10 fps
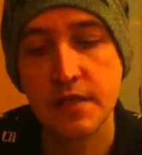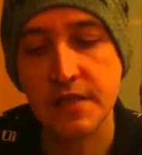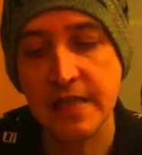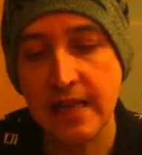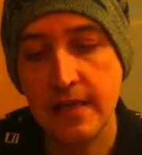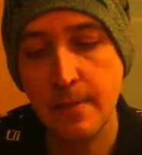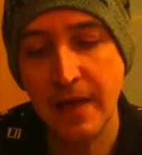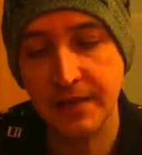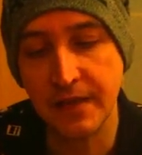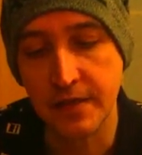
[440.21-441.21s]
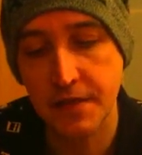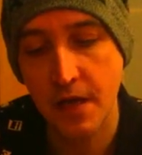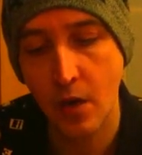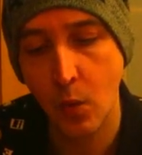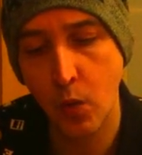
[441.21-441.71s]
Sally
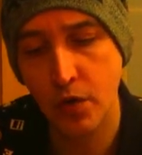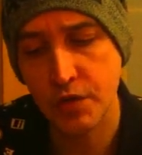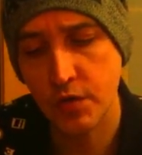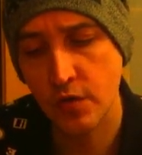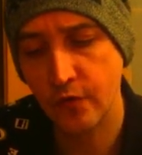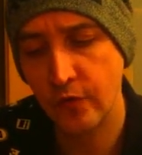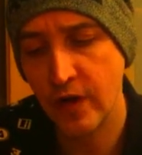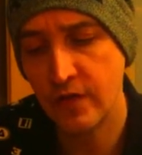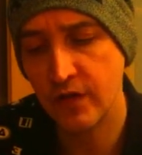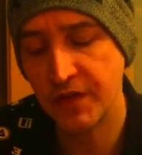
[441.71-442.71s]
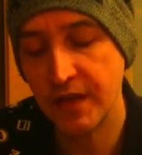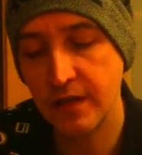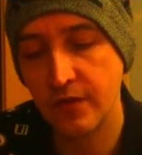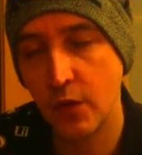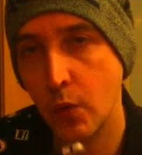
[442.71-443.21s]
Mendez, what's your favourite
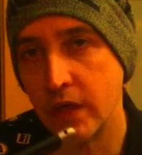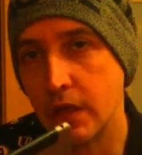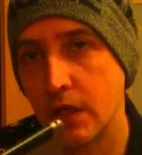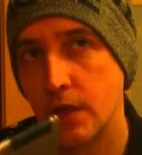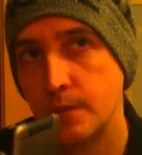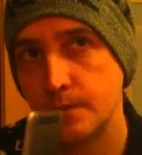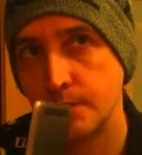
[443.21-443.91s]
day of the week?